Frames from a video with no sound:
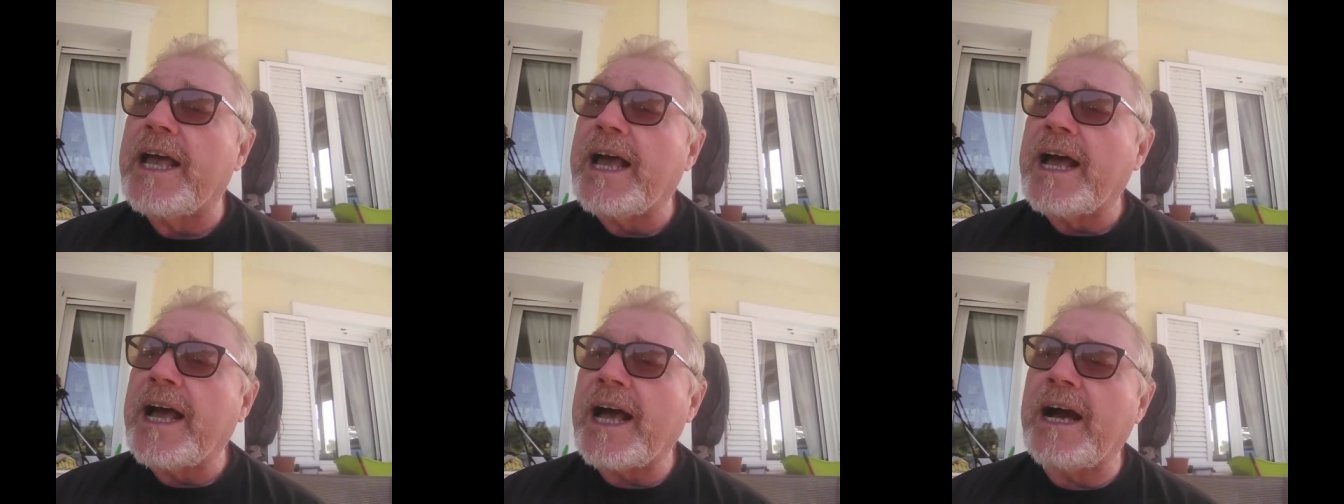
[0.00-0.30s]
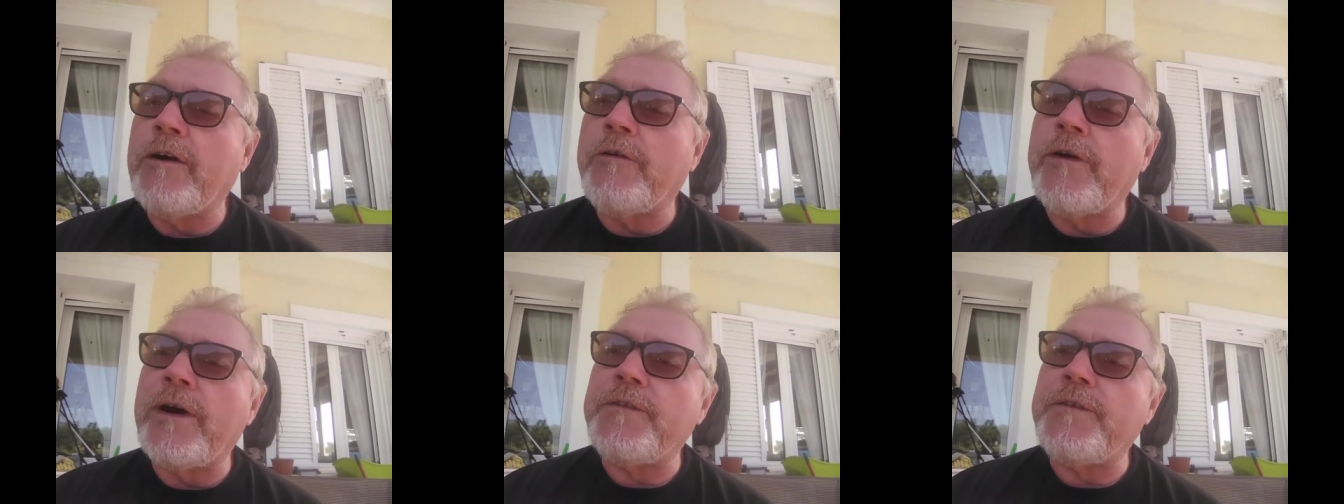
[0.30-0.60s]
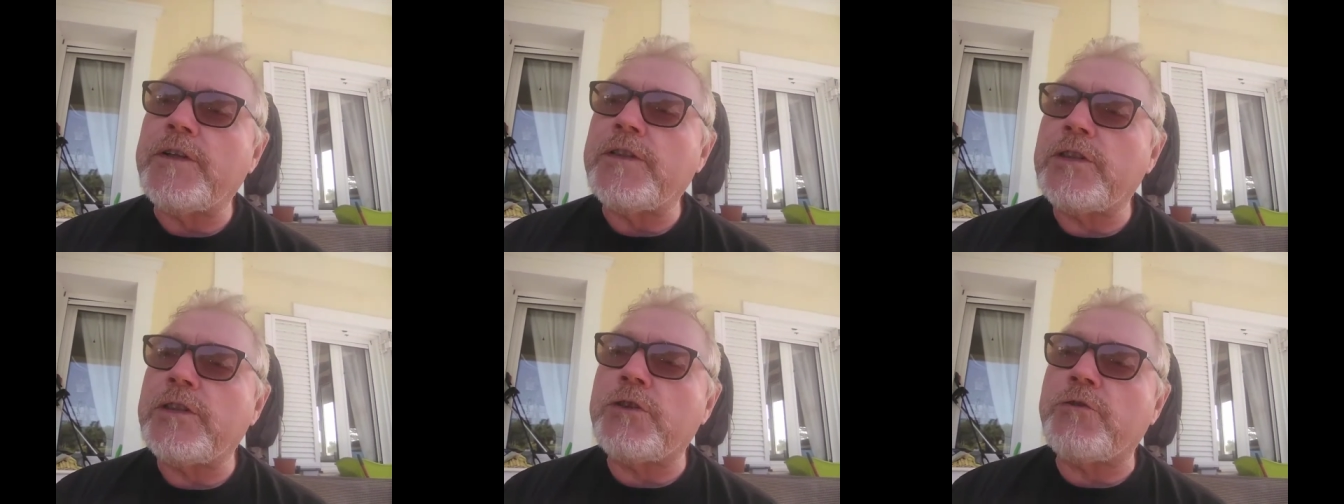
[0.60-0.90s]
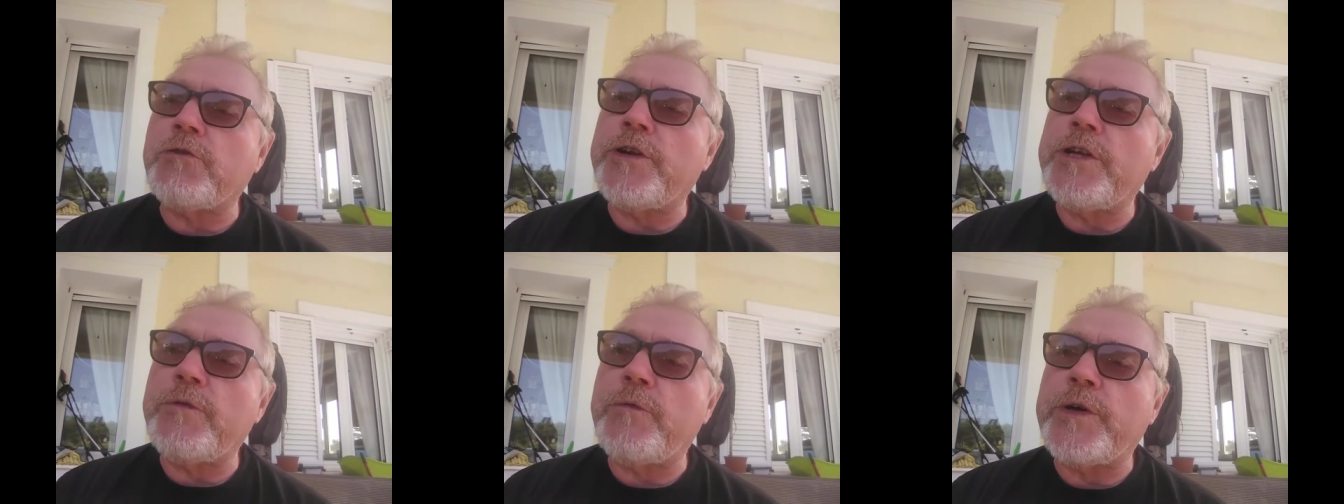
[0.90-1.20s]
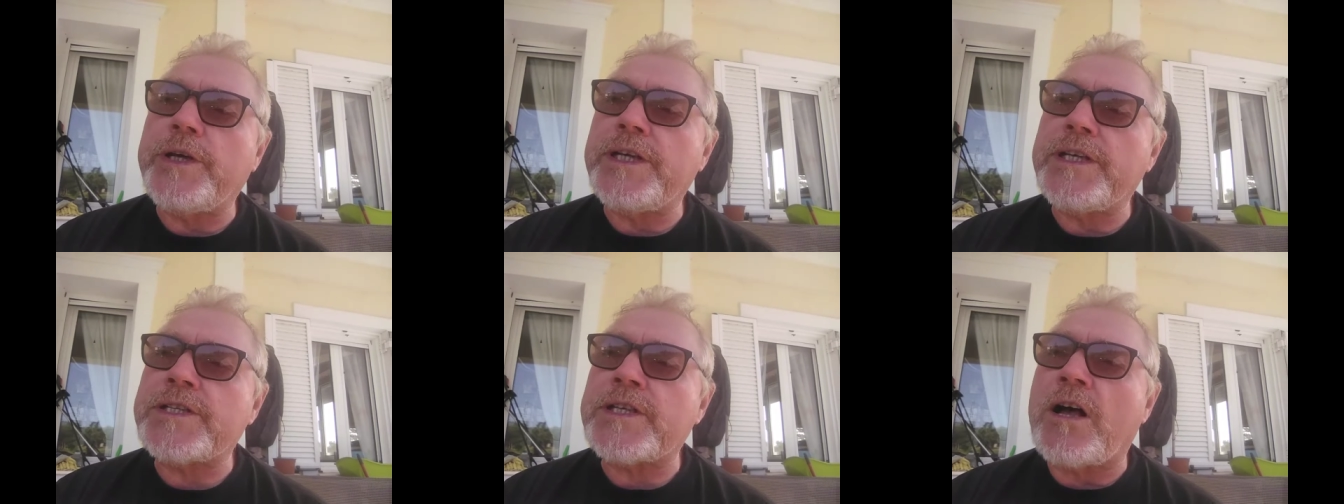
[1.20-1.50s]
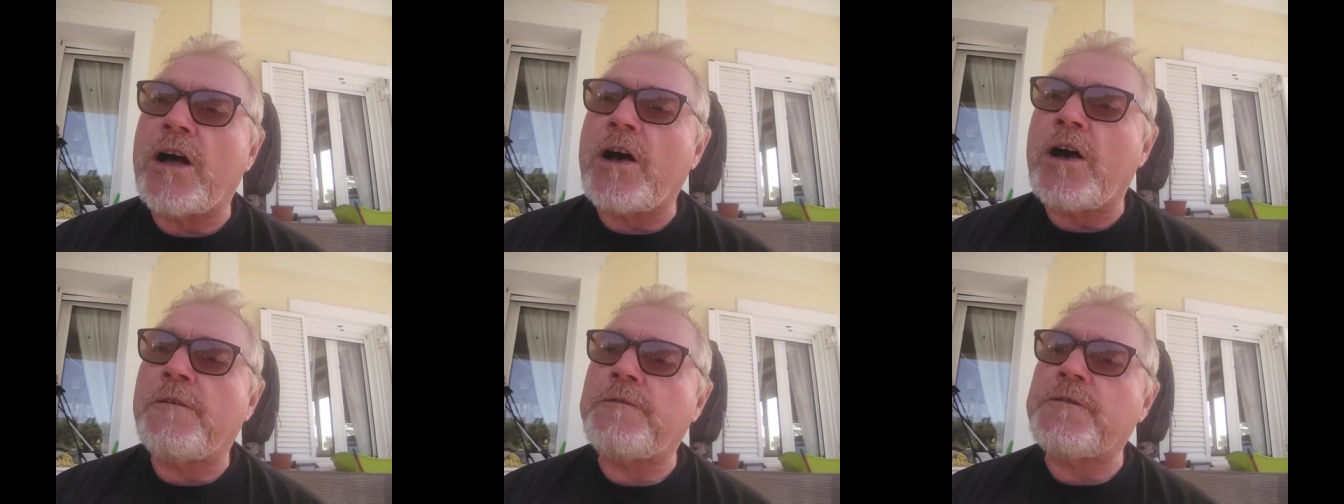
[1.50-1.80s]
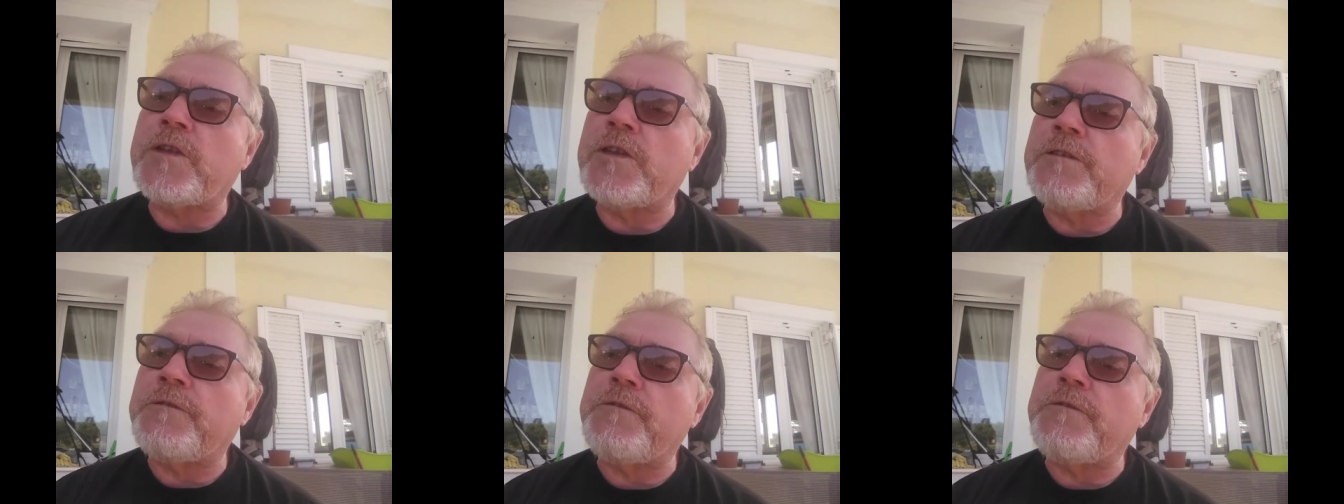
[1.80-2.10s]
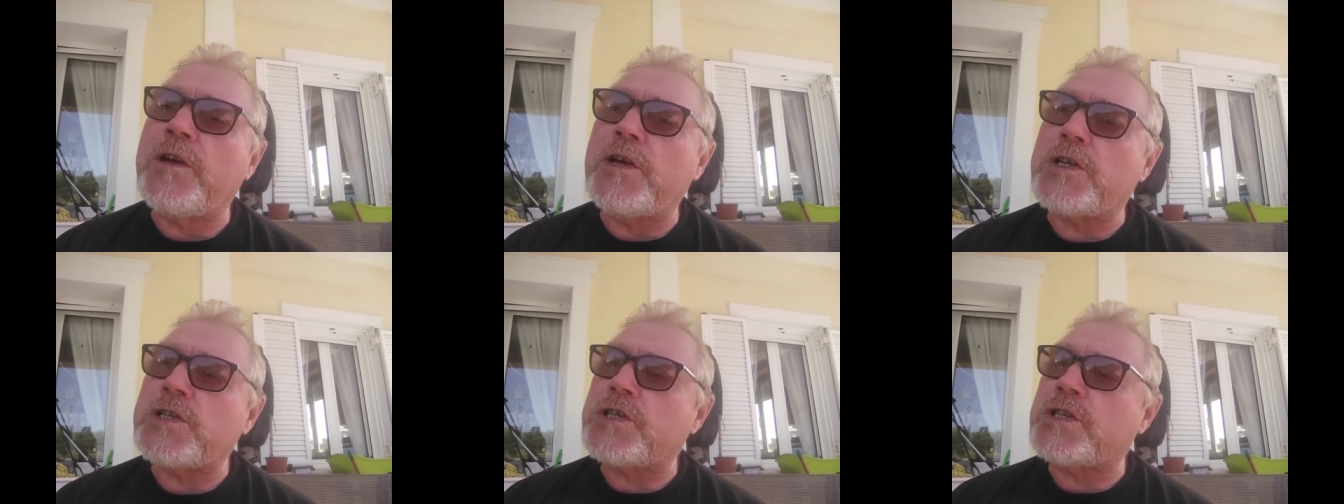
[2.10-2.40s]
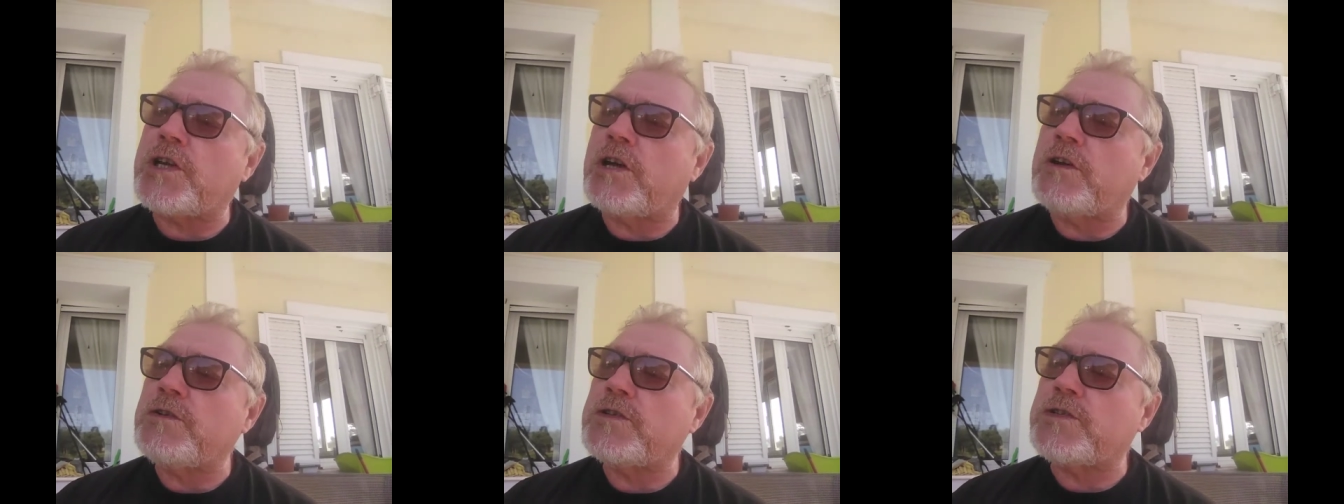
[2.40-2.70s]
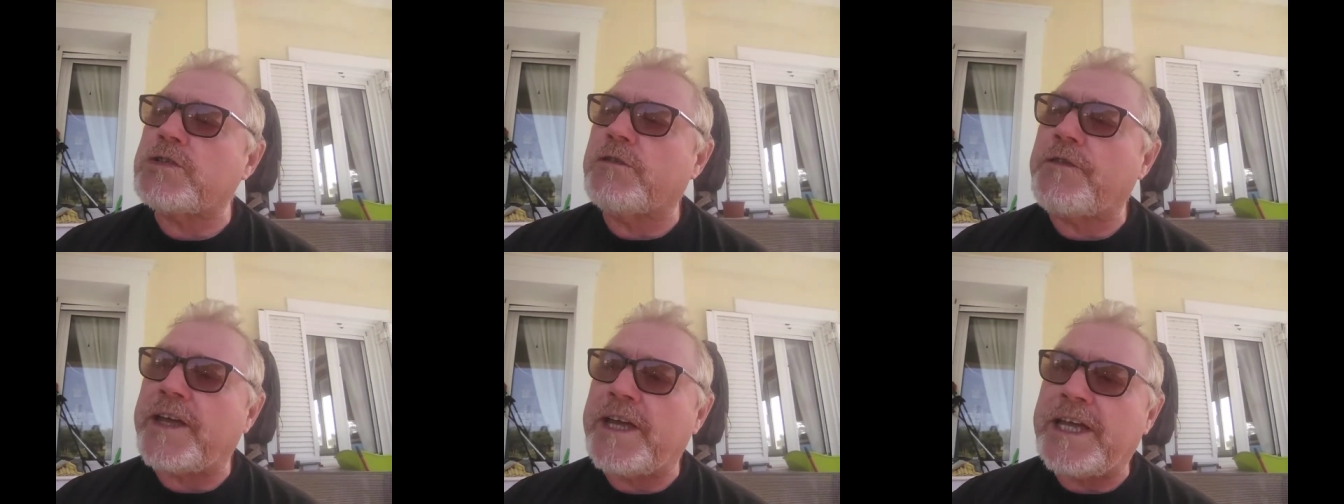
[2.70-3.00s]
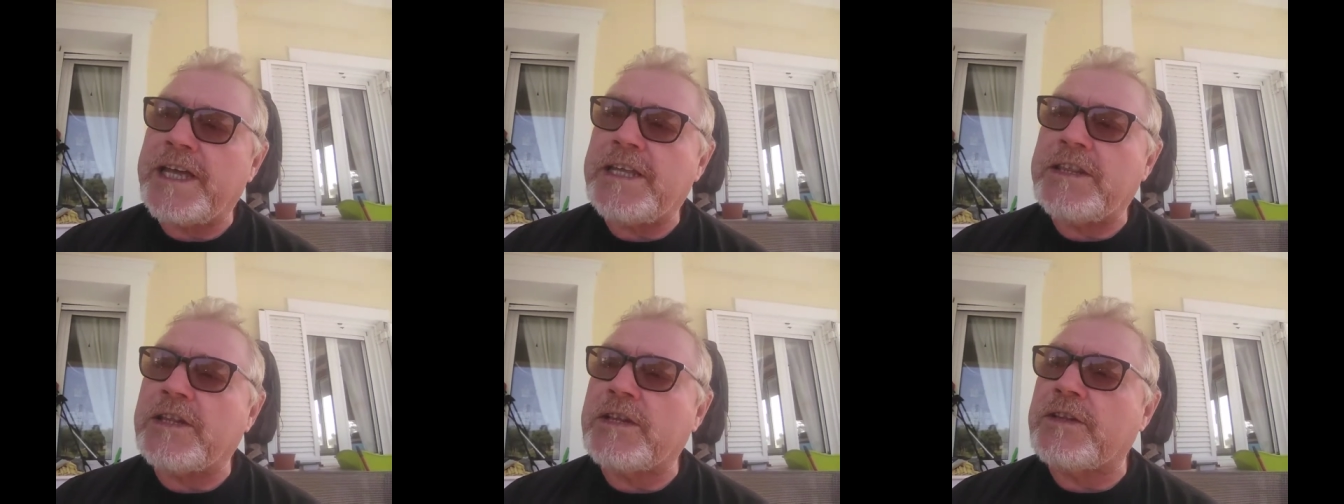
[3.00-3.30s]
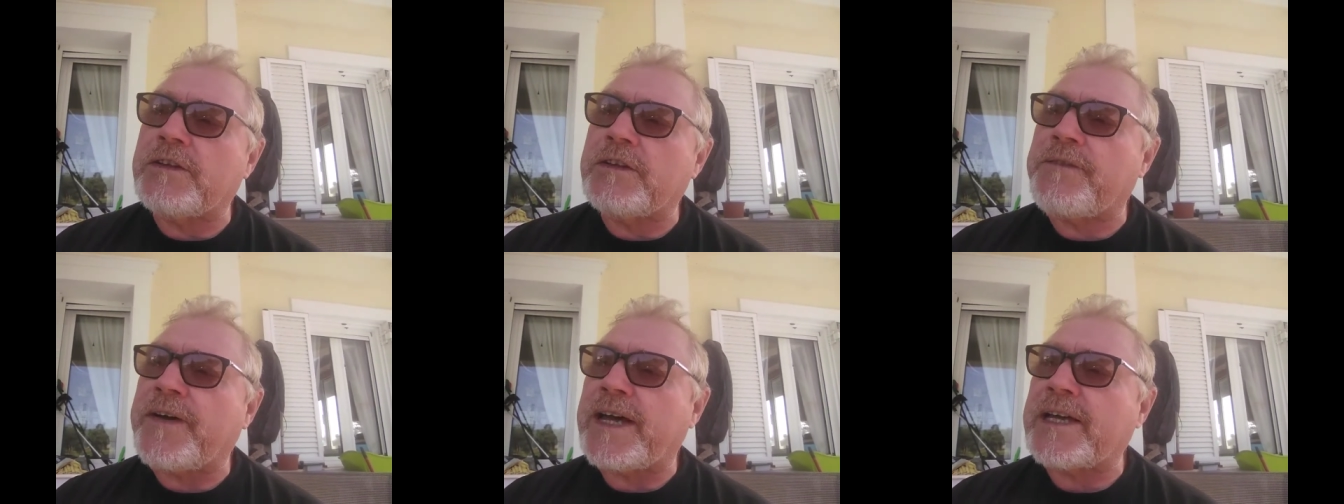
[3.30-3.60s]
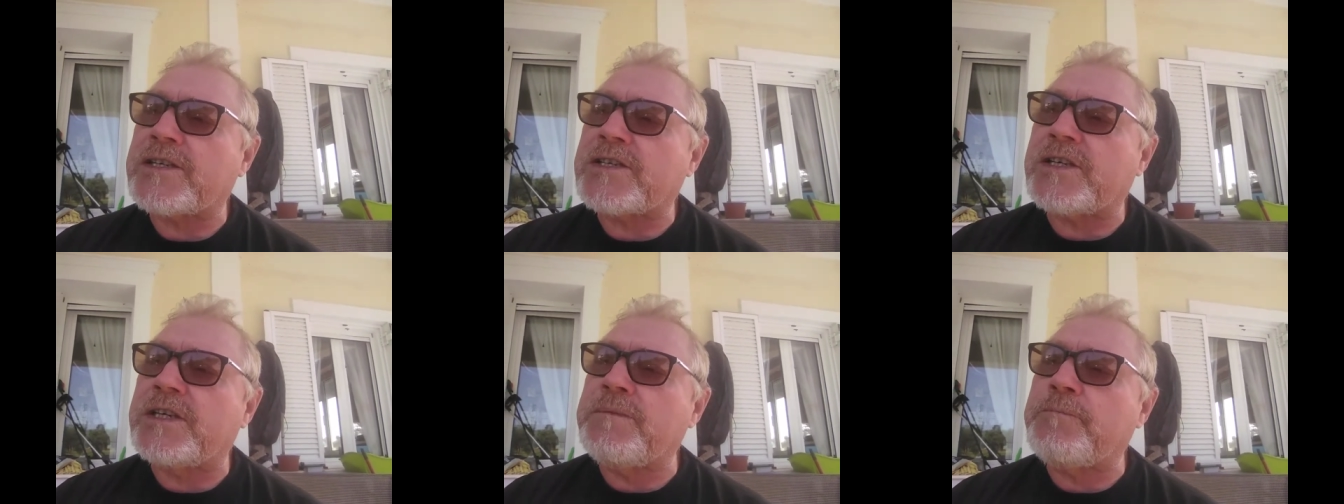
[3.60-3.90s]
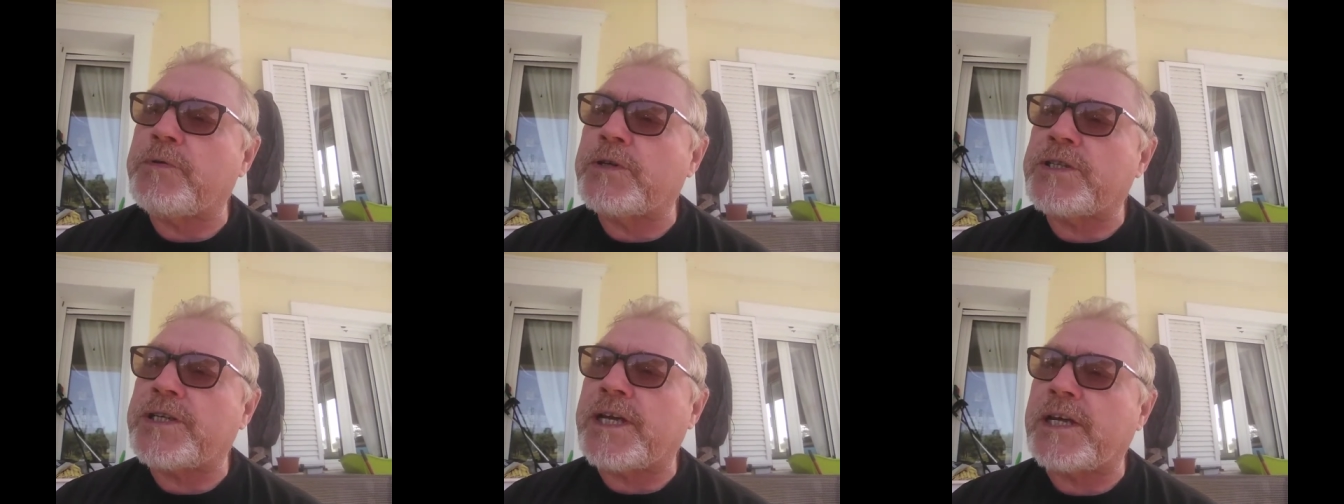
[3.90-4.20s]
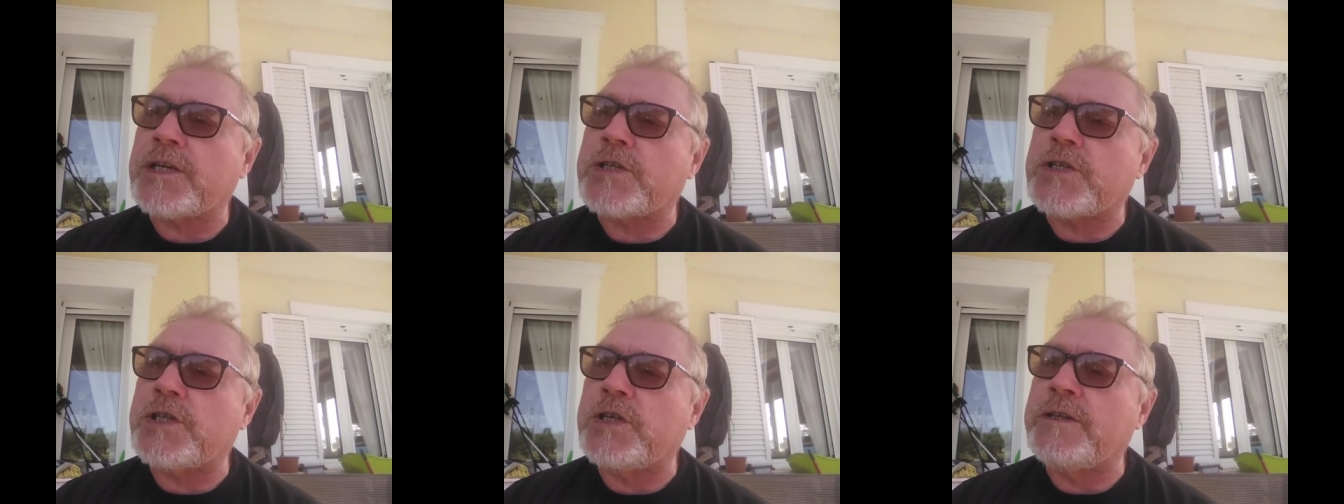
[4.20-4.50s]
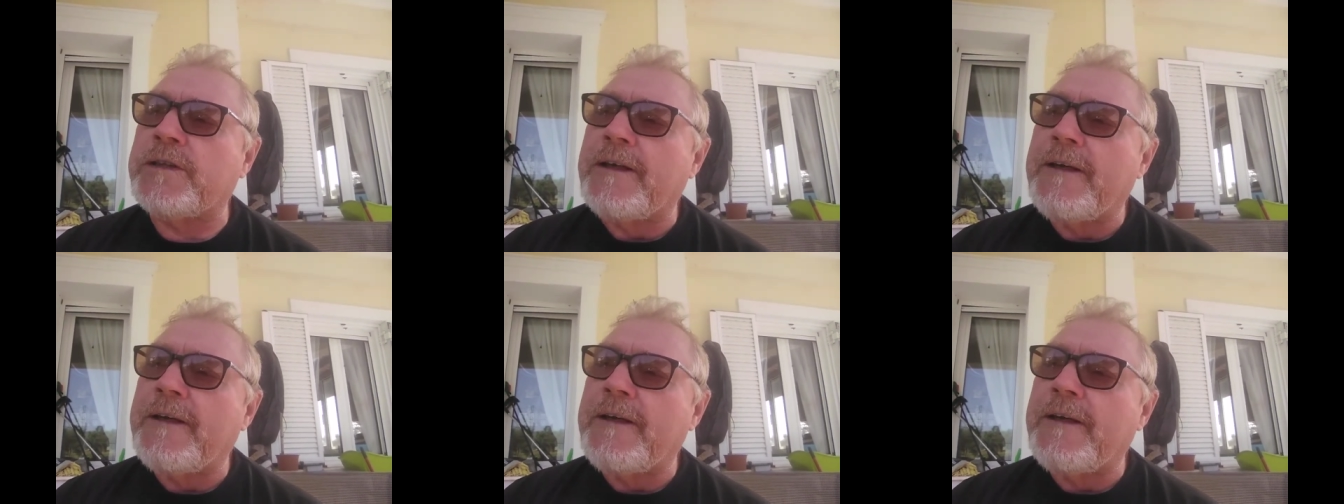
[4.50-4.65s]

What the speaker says: However, 3 weeks after the first dose of either the vaccine, protection